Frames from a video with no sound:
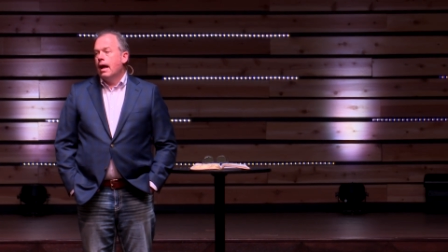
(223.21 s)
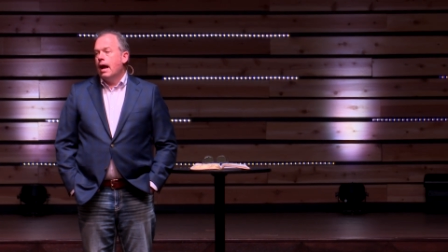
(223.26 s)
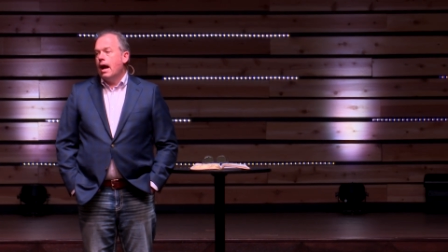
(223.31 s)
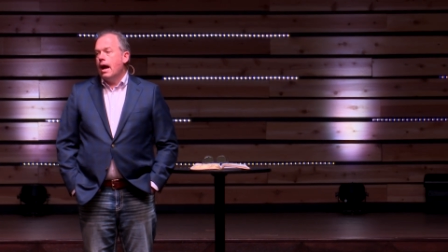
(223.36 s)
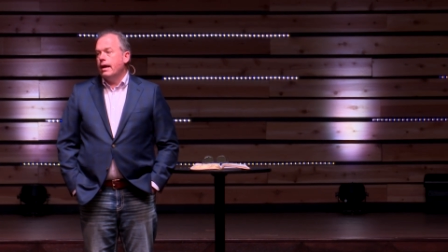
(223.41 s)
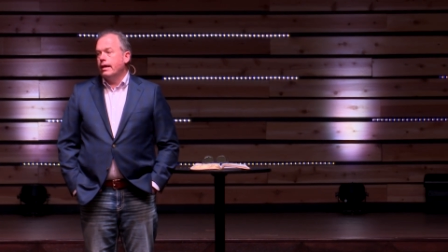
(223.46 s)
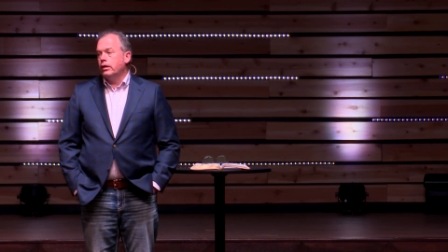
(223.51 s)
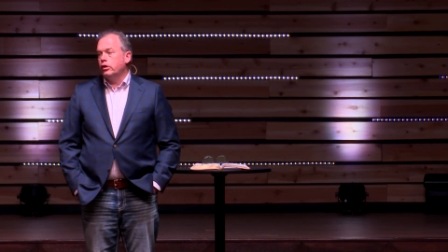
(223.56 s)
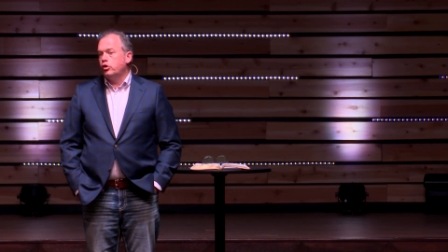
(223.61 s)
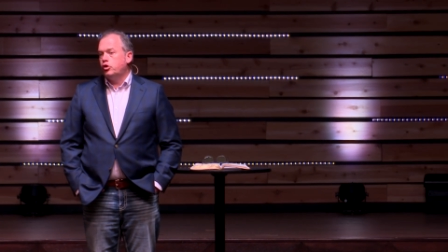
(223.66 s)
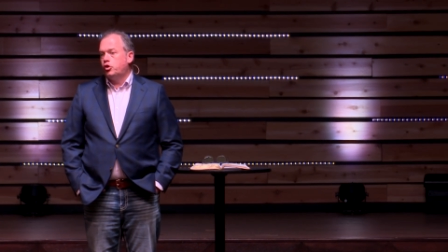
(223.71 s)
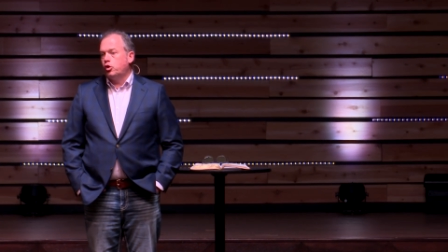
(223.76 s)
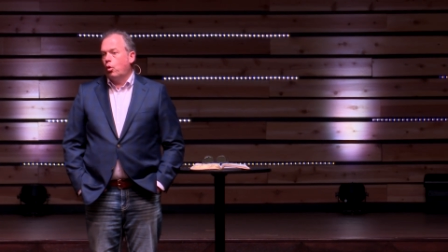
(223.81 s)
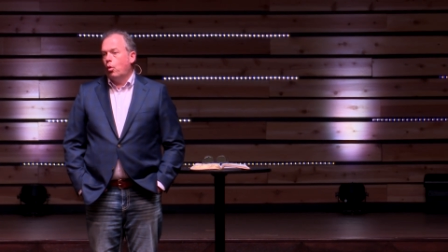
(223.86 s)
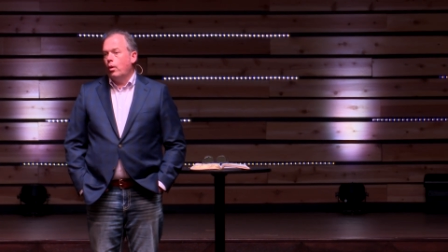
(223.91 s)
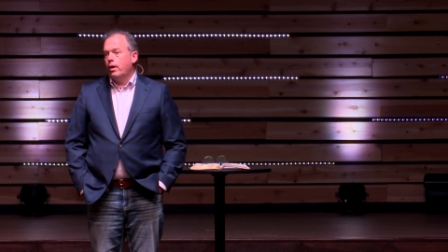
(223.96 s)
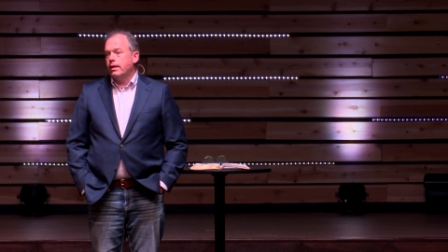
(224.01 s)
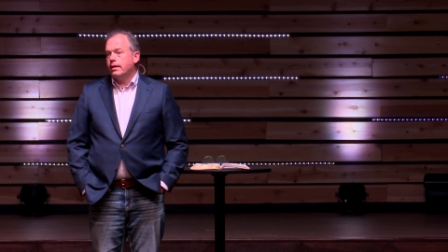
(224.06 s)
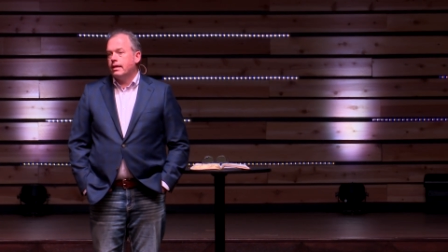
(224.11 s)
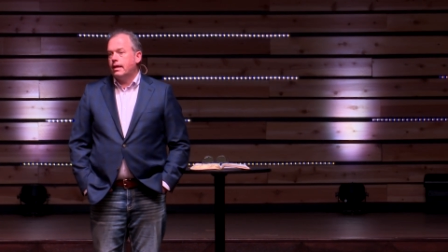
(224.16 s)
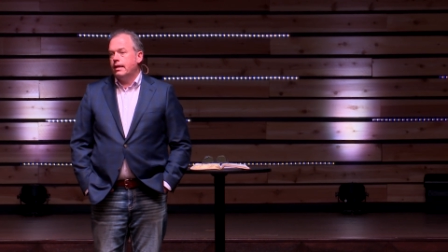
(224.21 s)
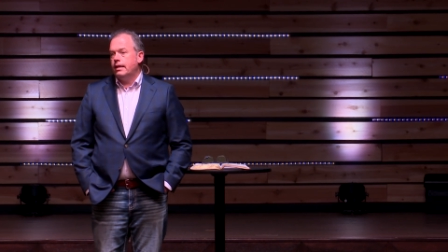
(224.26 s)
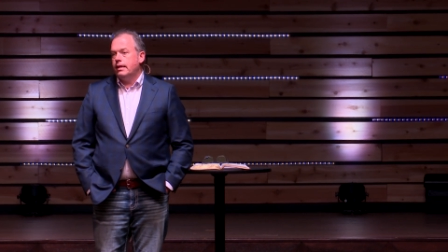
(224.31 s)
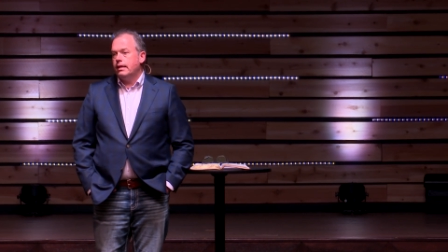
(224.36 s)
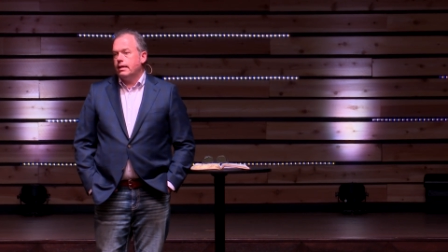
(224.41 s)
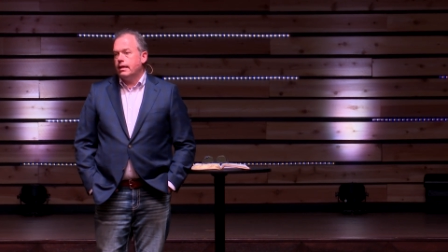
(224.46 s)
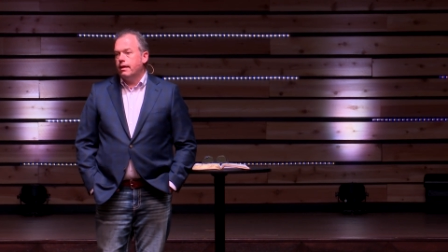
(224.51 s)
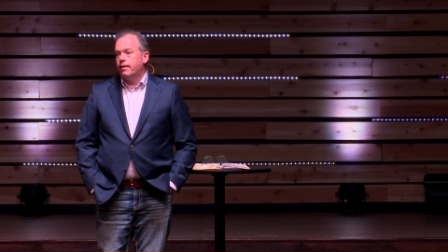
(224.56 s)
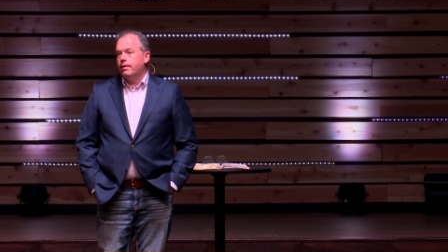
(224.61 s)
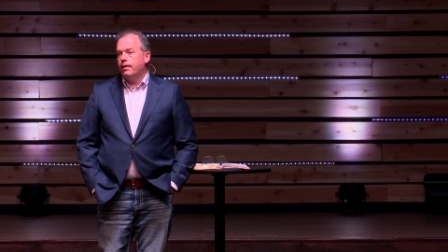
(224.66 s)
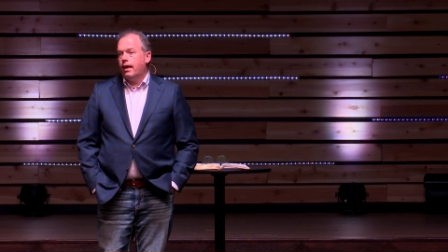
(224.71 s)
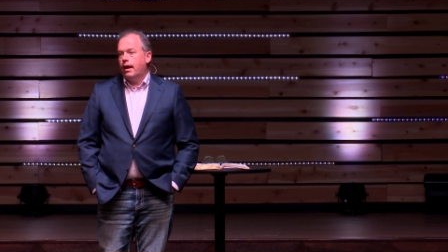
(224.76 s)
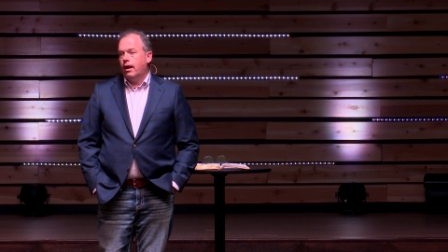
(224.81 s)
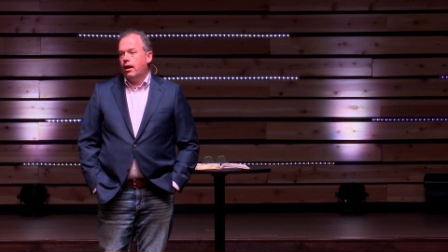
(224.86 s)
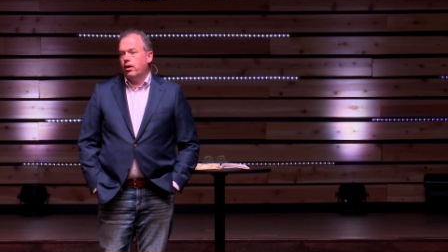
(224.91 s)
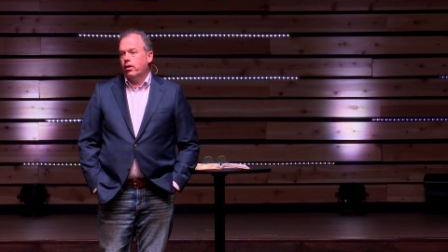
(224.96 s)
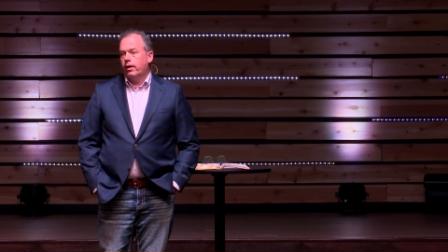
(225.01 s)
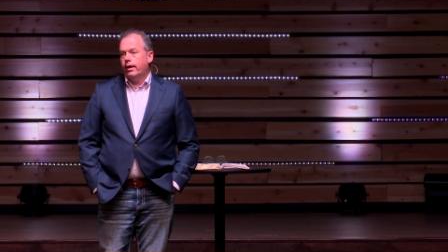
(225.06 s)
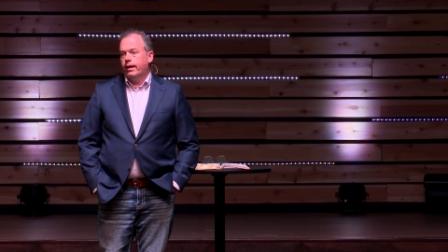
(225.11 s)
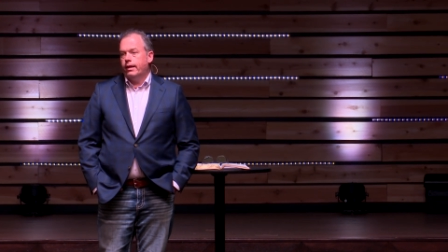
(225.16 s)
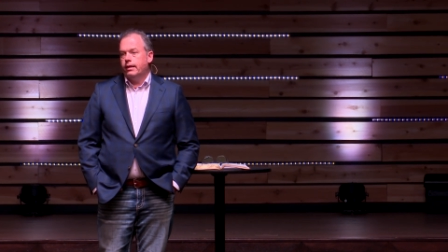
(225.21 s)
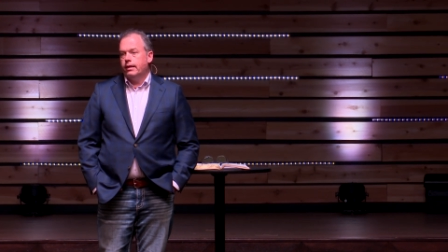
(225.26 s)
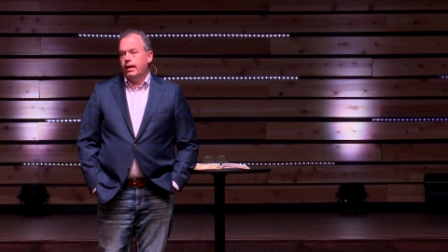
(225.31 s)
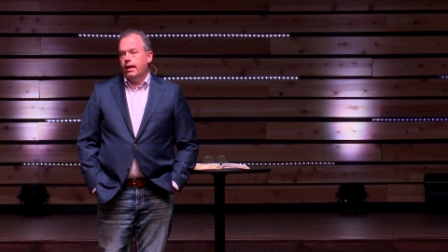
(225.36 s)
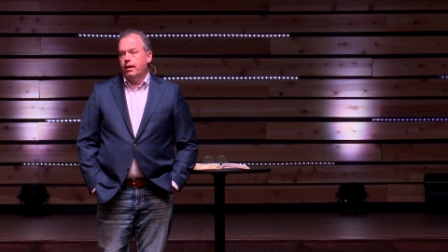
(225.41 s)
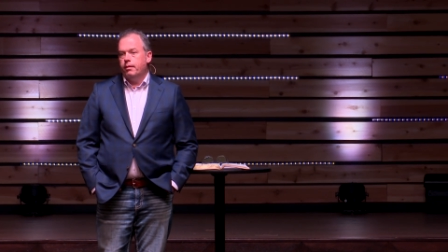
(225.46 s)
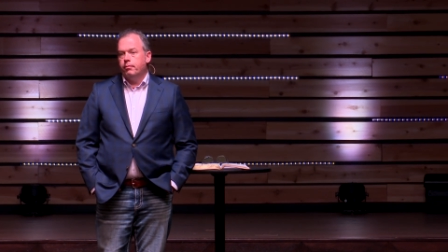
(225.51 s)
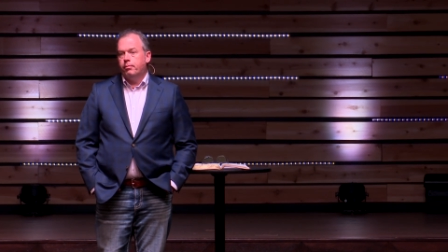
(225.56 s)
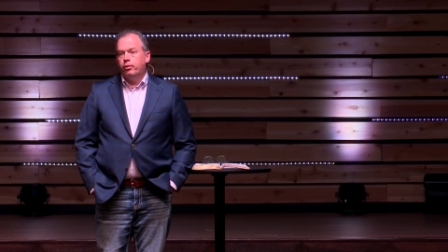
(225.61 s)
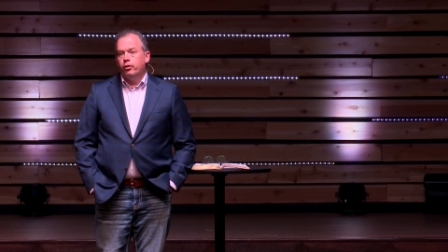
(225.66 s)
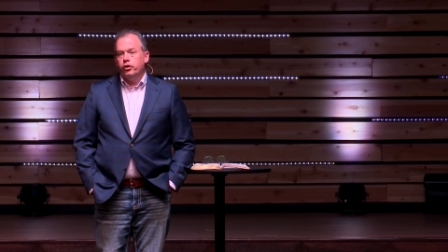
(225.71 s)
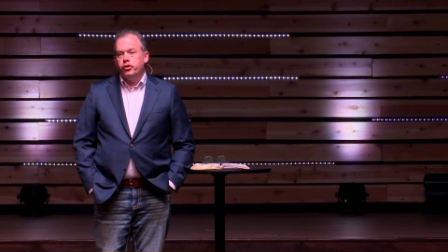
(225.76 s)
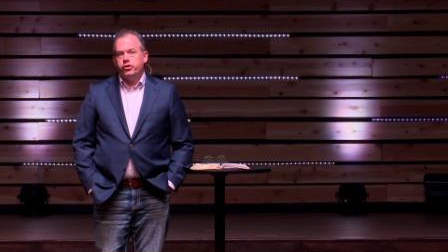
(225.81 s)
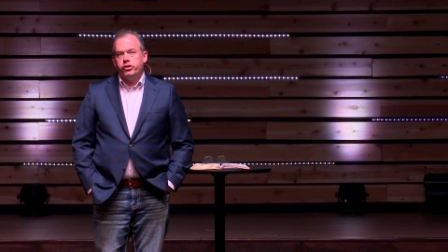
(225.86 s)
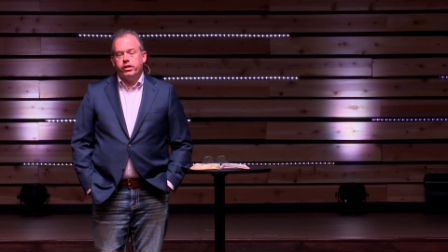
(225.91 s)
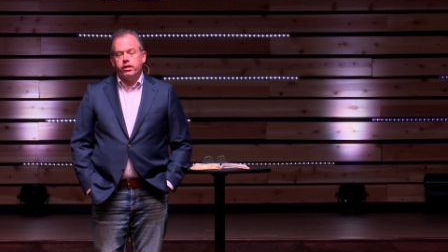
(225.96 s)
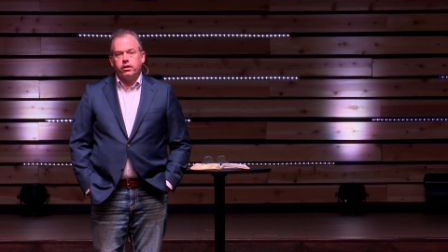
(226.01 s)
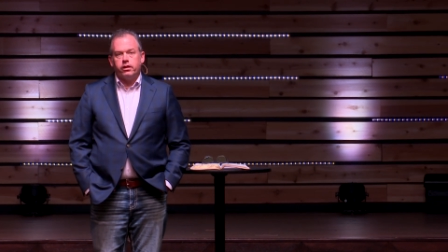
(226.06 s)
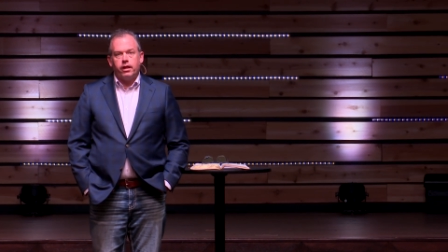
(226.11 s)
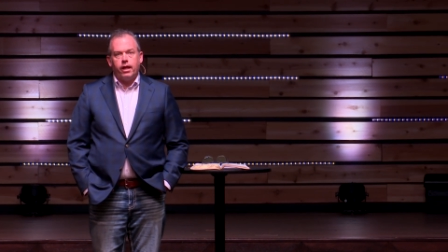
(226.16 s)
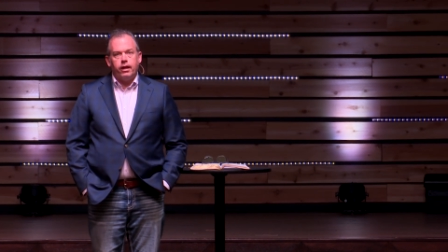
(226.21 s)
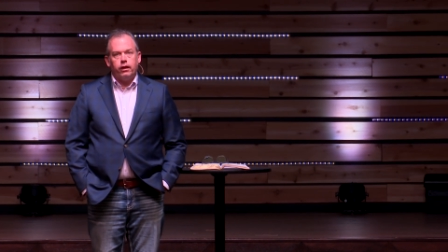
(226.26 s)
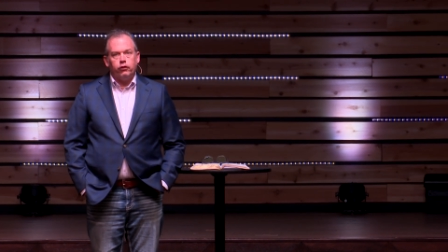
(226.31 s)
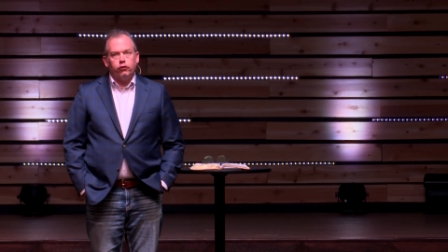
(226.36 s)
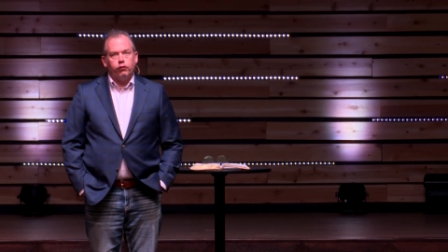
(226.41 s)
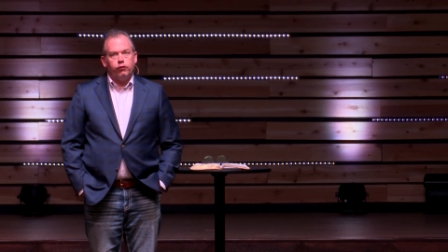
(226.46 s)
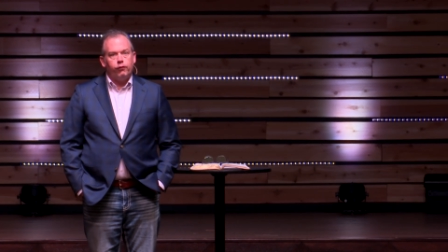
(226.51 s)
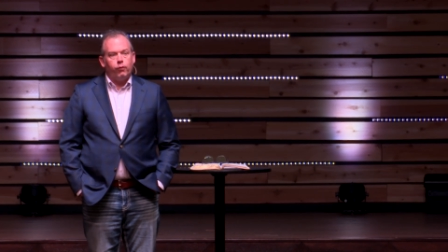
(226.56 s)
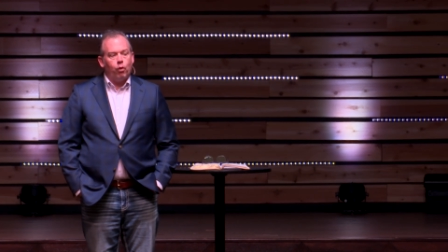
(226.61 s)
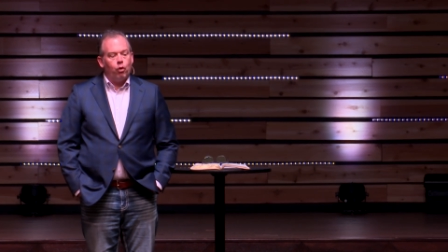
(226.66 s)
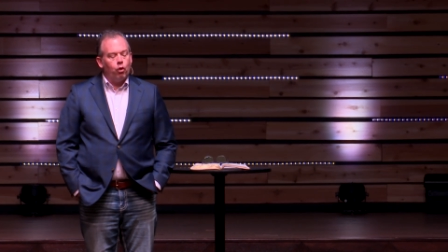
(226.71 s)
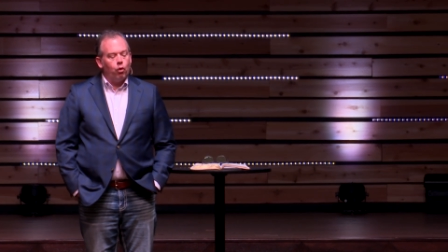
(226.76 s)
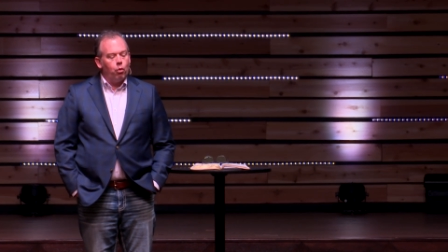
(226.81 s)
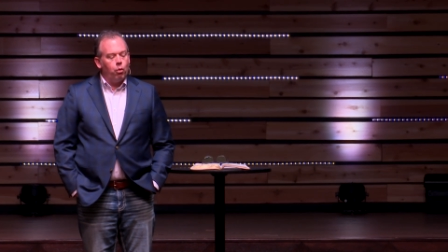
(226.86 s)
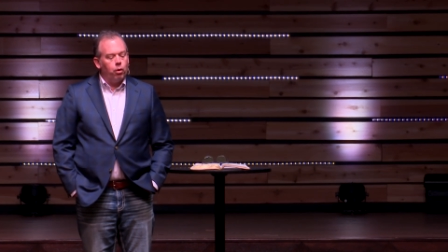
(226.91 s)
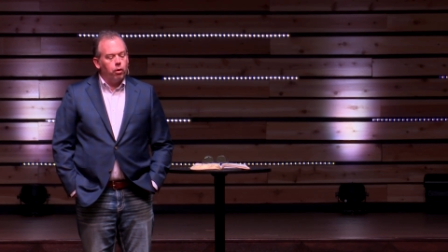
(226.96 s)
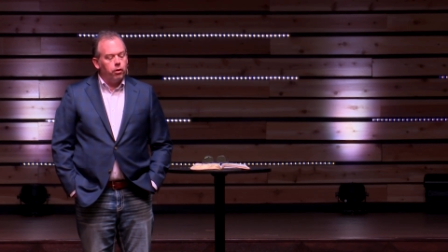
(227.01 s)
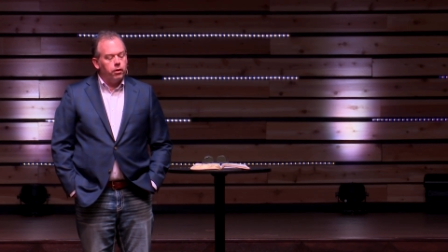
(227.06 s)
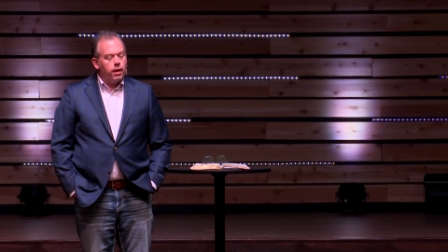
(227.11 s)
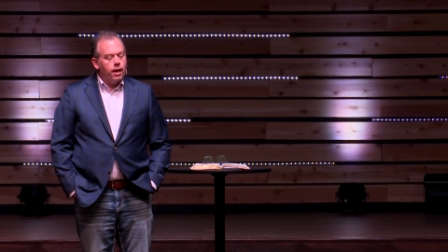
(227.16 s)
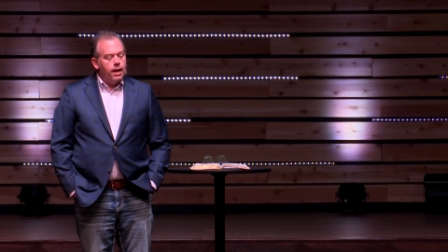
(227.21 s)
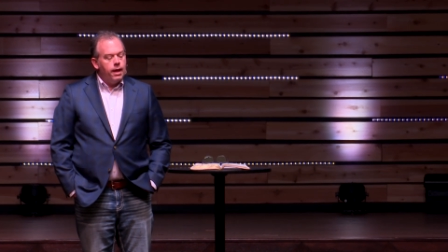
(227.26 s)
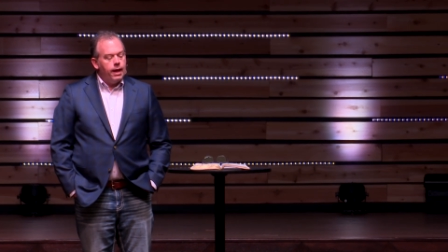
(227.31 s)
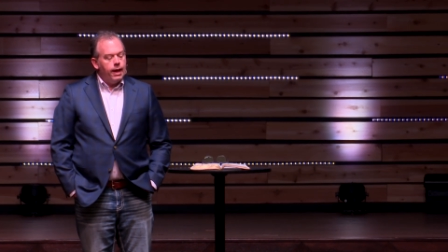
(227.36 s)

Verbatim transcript: i enjoy getting in there and and pushing things forward